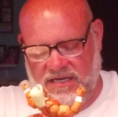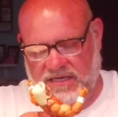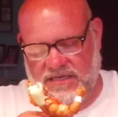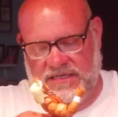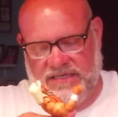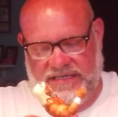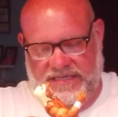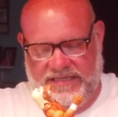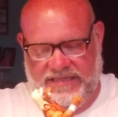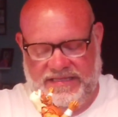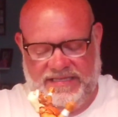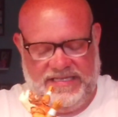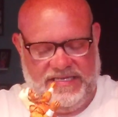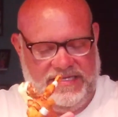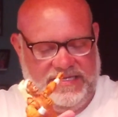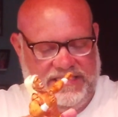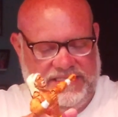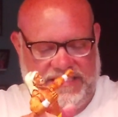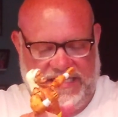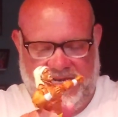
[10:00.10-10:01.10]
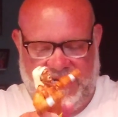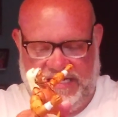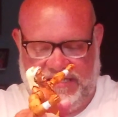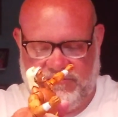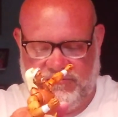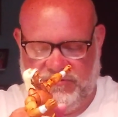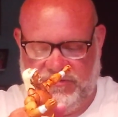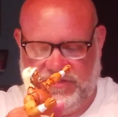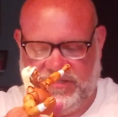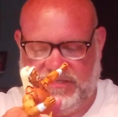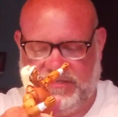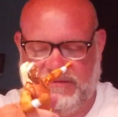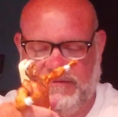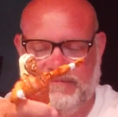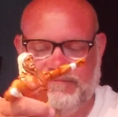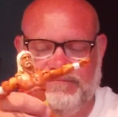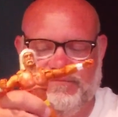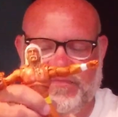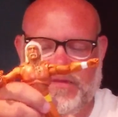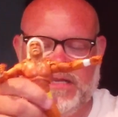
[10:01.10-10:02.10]
ugly. These
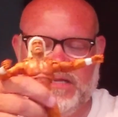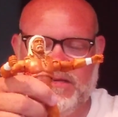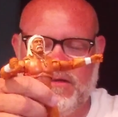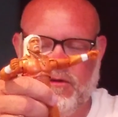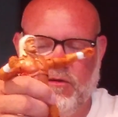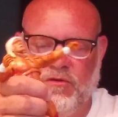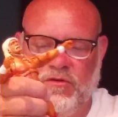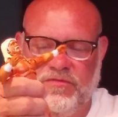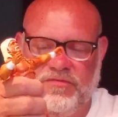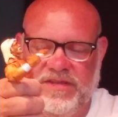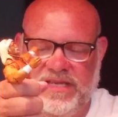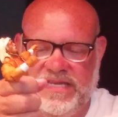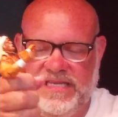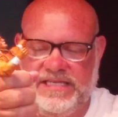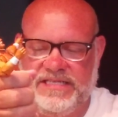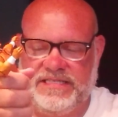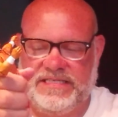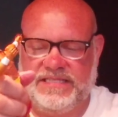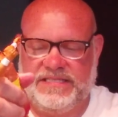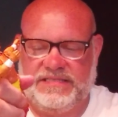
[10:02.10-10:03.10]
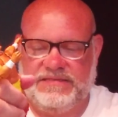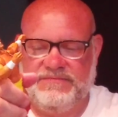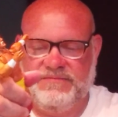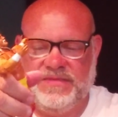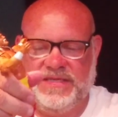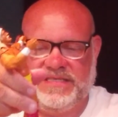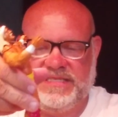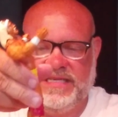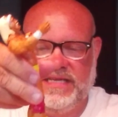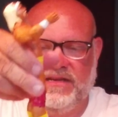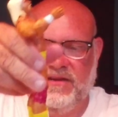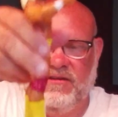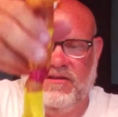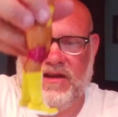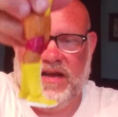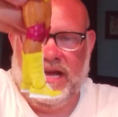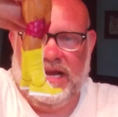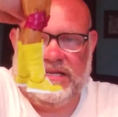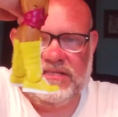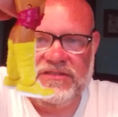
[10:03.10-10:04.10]
ankles on these
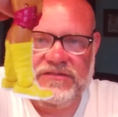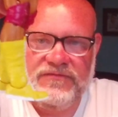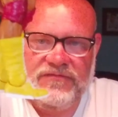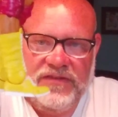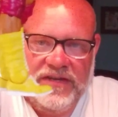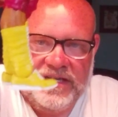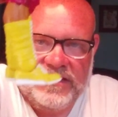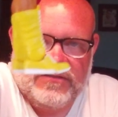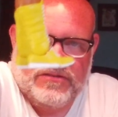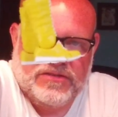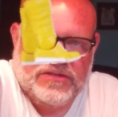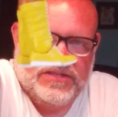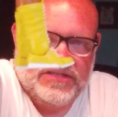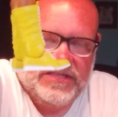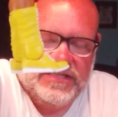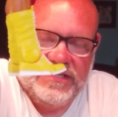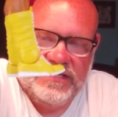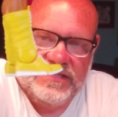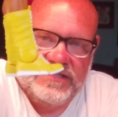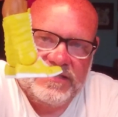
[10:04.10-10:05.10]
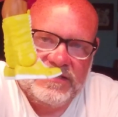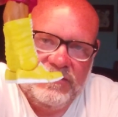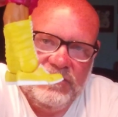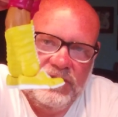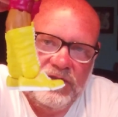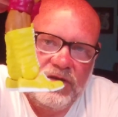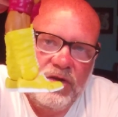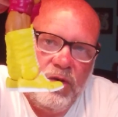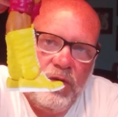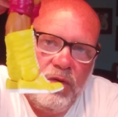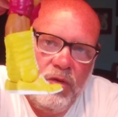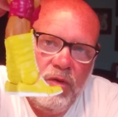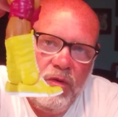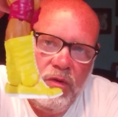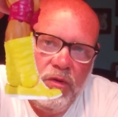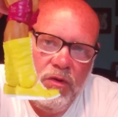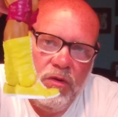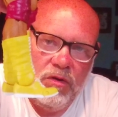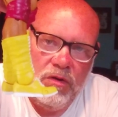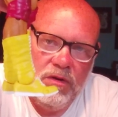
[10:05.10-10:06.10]
Mattel action figures just look
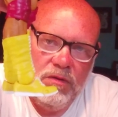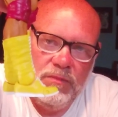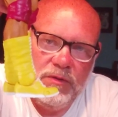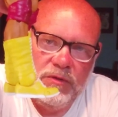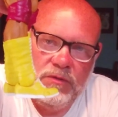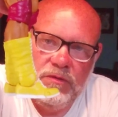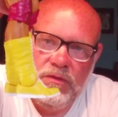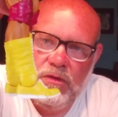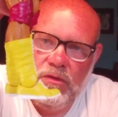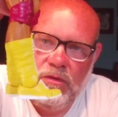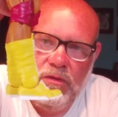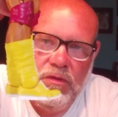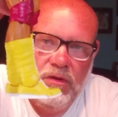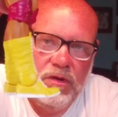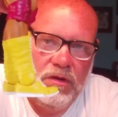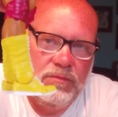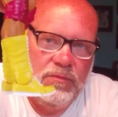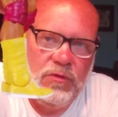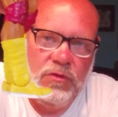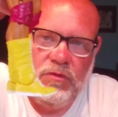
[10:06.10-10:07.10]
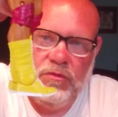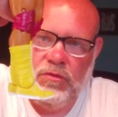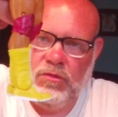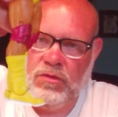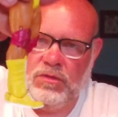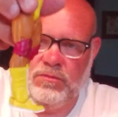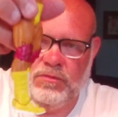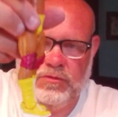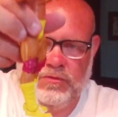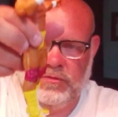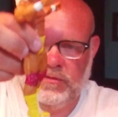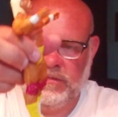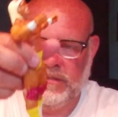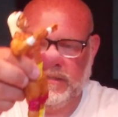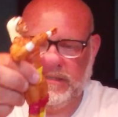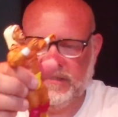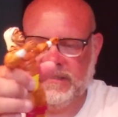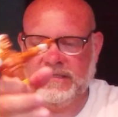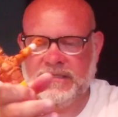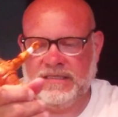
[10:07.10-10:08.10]
horrible, horrible, horrible.
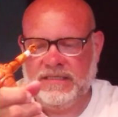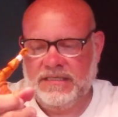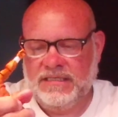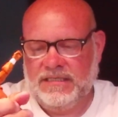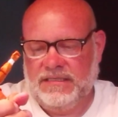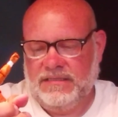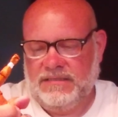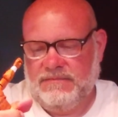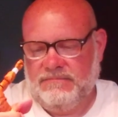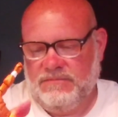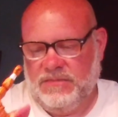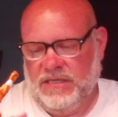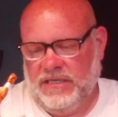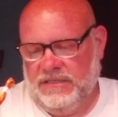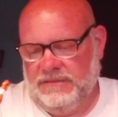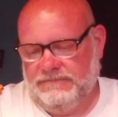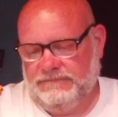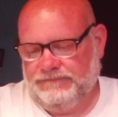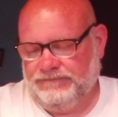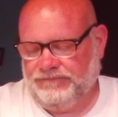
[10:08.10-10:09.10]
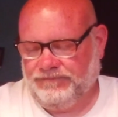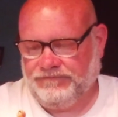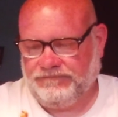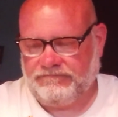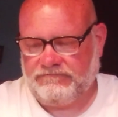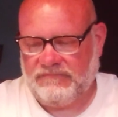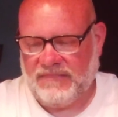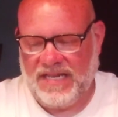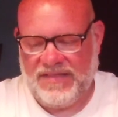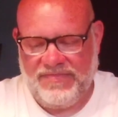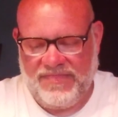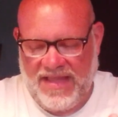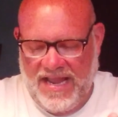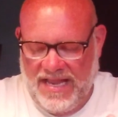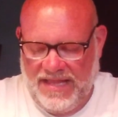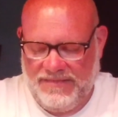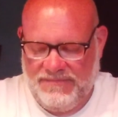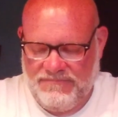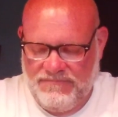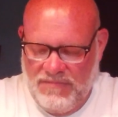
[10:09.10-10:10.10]
But
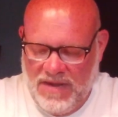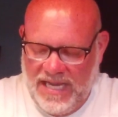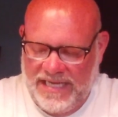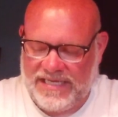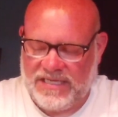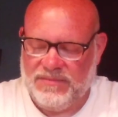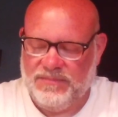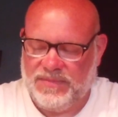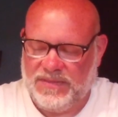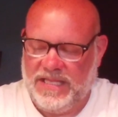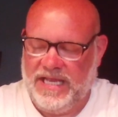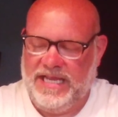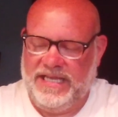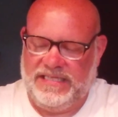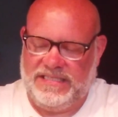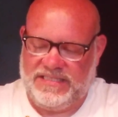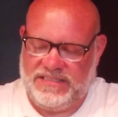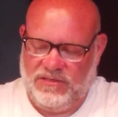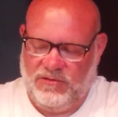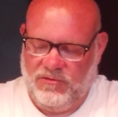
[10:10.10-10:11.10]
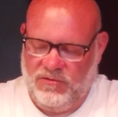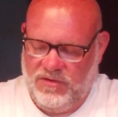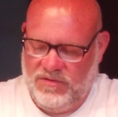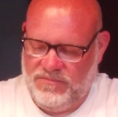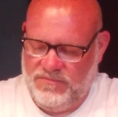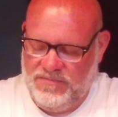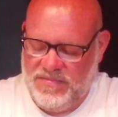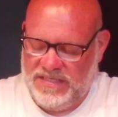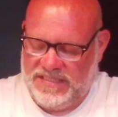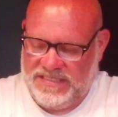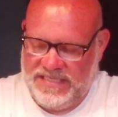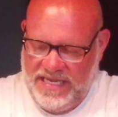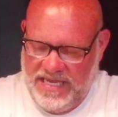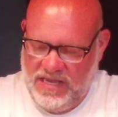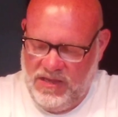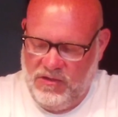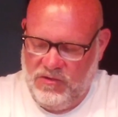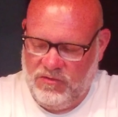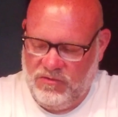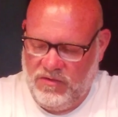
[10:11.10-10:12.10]
my complaints on
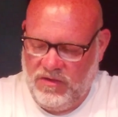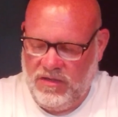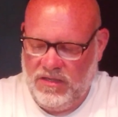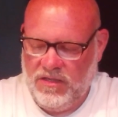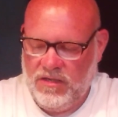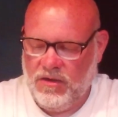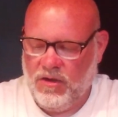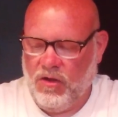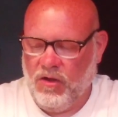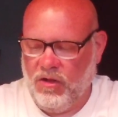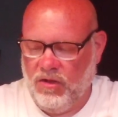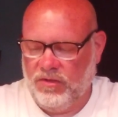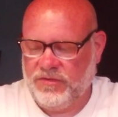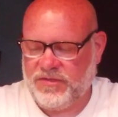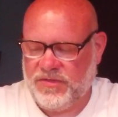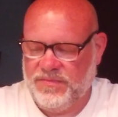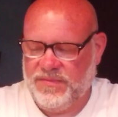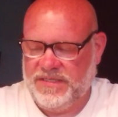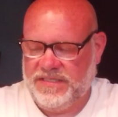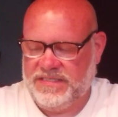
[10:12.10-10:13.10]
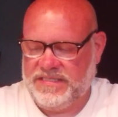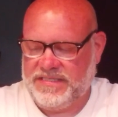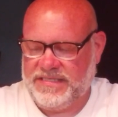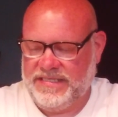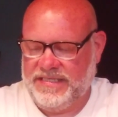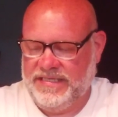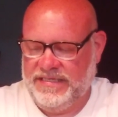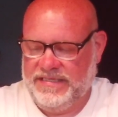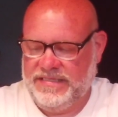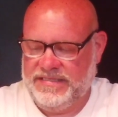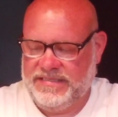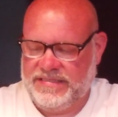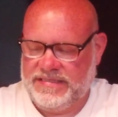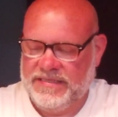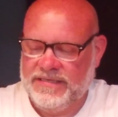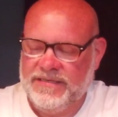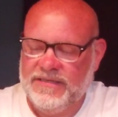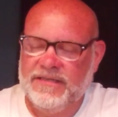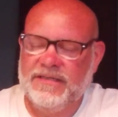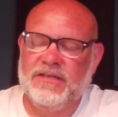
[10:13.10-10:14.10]
Mattel Ultimates
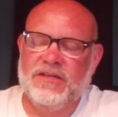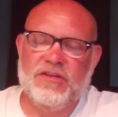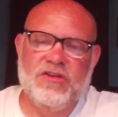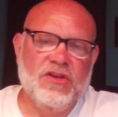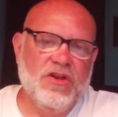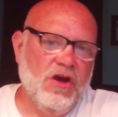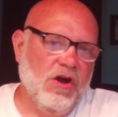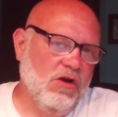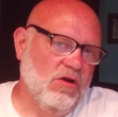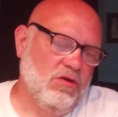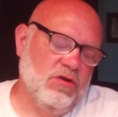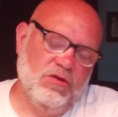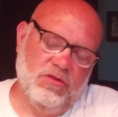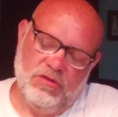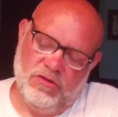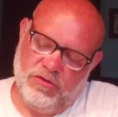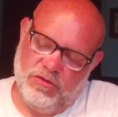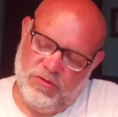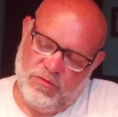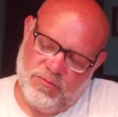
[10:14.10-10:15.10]
is no hula